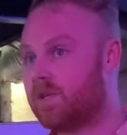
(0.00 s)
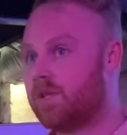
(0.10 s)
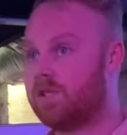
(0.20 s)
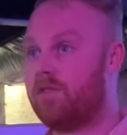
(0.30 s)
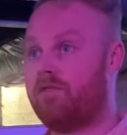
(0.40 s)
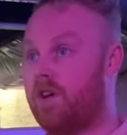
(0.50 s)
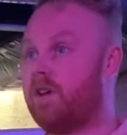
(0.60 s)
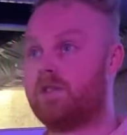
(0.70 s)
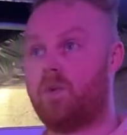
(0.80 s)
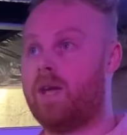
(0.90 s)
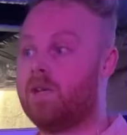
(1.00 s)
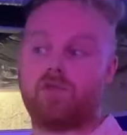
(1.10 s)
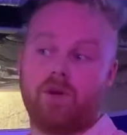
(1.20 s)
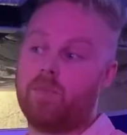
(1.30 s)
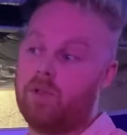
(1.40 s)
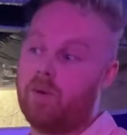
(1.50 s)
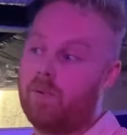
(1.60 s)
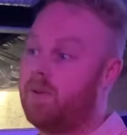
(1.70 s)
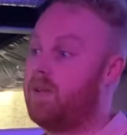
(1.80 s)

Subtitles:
which is the first queer strip club